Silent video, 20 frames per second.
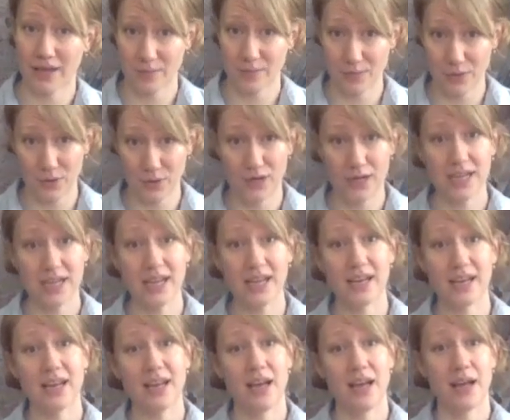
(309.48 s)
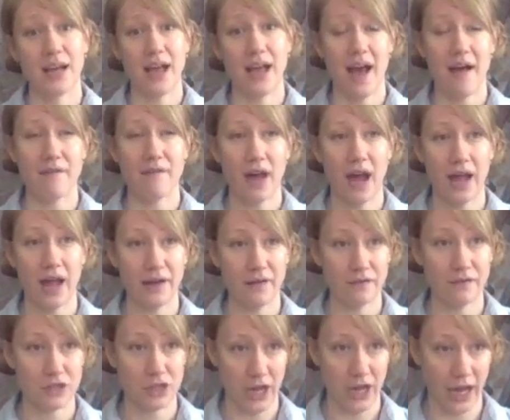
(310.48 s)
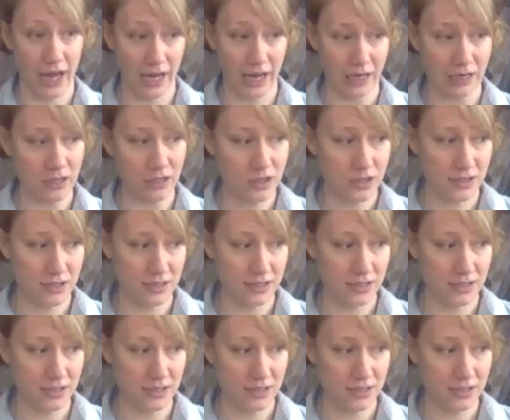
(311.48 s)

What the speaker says: community have kind of changed